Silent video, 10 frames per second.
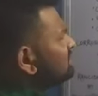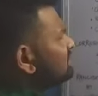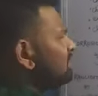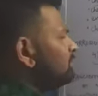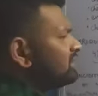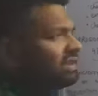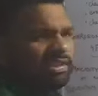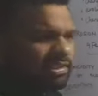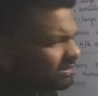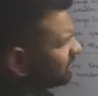change in
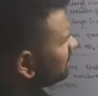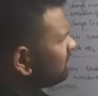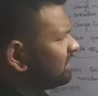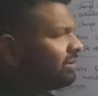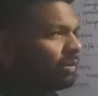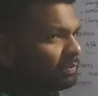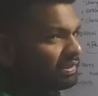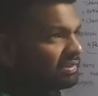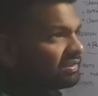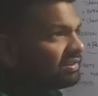temperature, and this is very
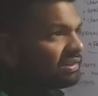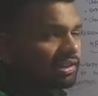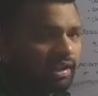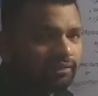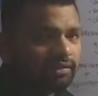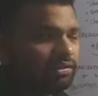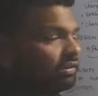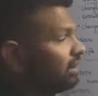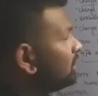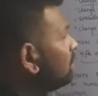obvious, isn't it?
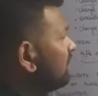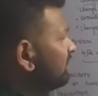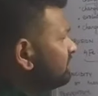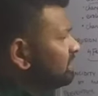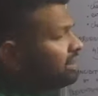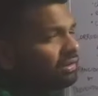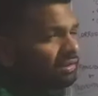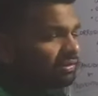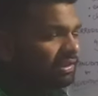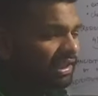After
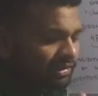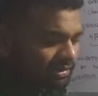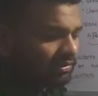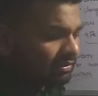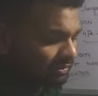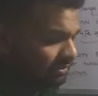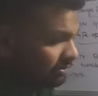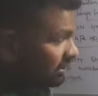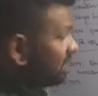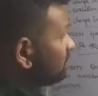a reaction,
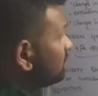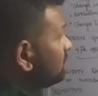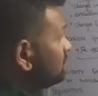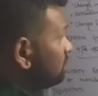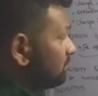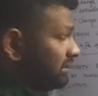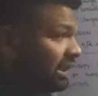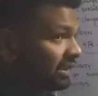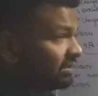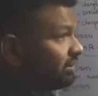
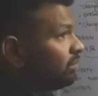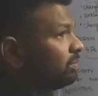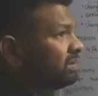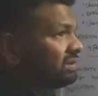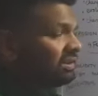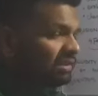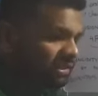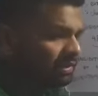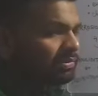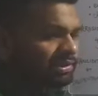
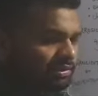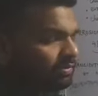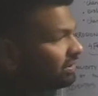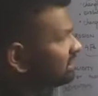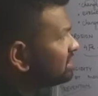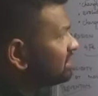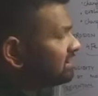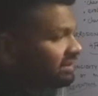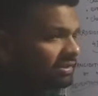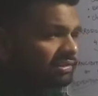obviously the temperature will
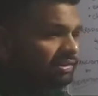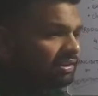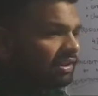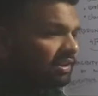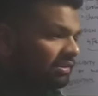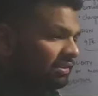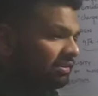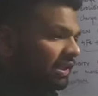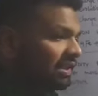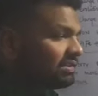change, isn't it?
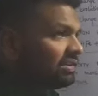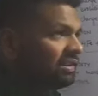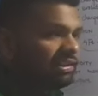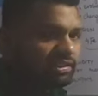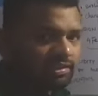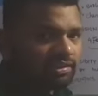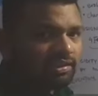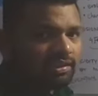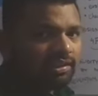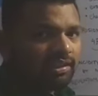The reaction
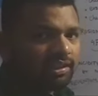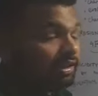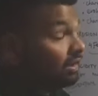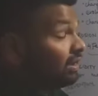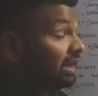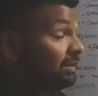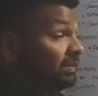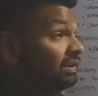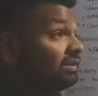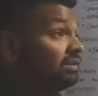initially,
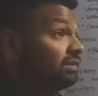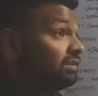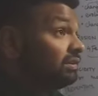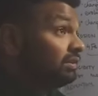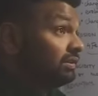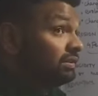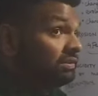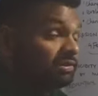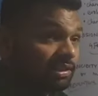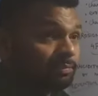
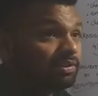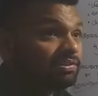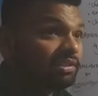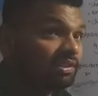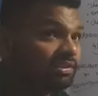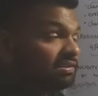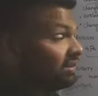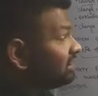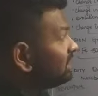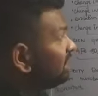the temperature
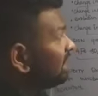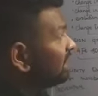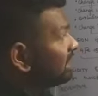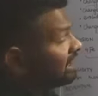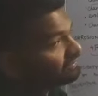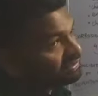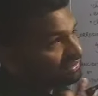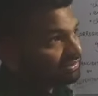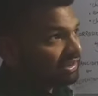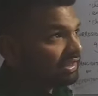initially and
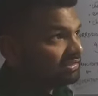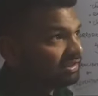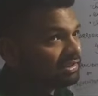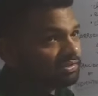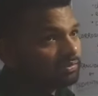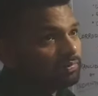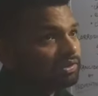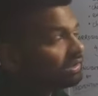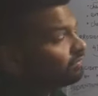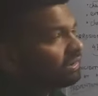after the reaction has
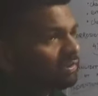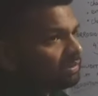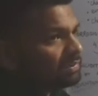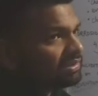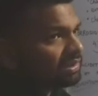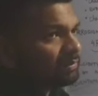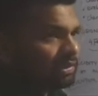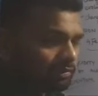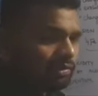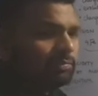completed will not be
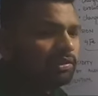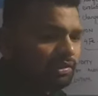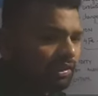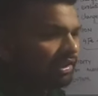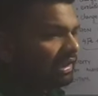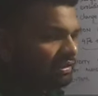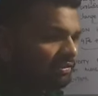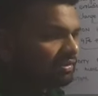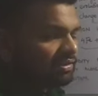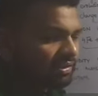same. There will be
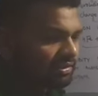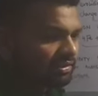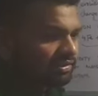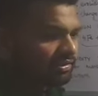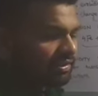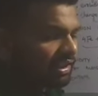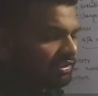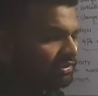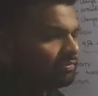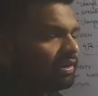an alteration in the
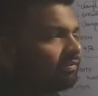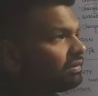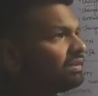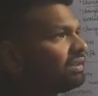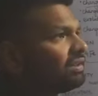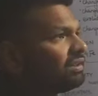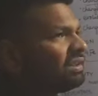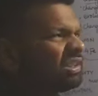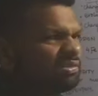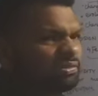reaction. We have already
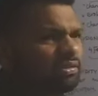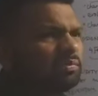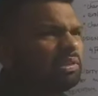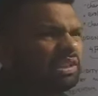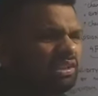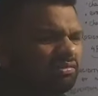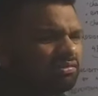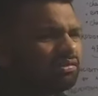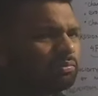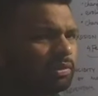done exothermic,
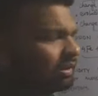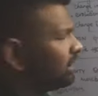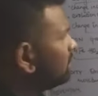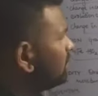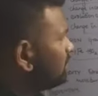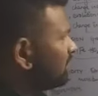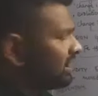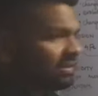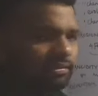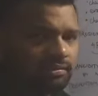endothermic
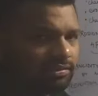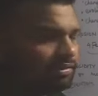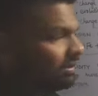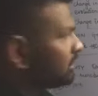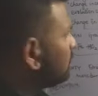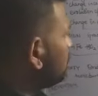reactions, isn't